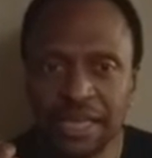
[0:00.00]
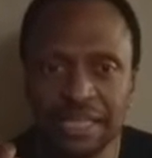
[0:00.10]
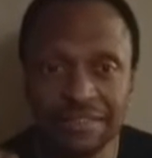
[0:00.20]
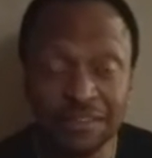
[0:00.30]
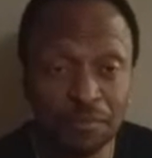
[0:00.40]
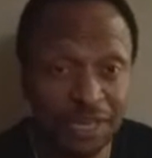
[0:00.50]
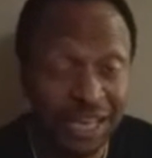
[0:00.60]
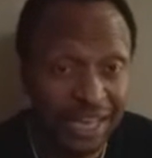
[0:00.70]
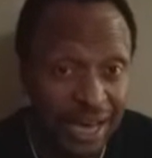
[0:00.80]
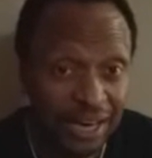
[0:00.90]
Send me a
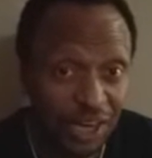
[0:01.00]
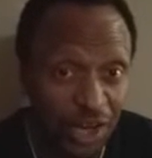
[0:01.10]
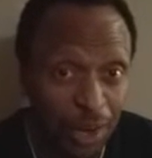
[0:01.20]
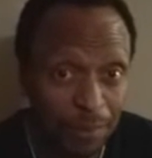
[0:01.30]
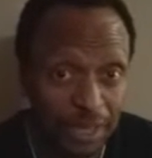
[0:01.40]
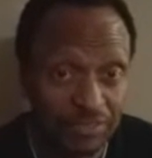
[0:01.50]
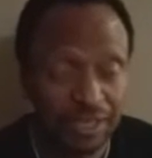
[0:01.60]
lot of comments.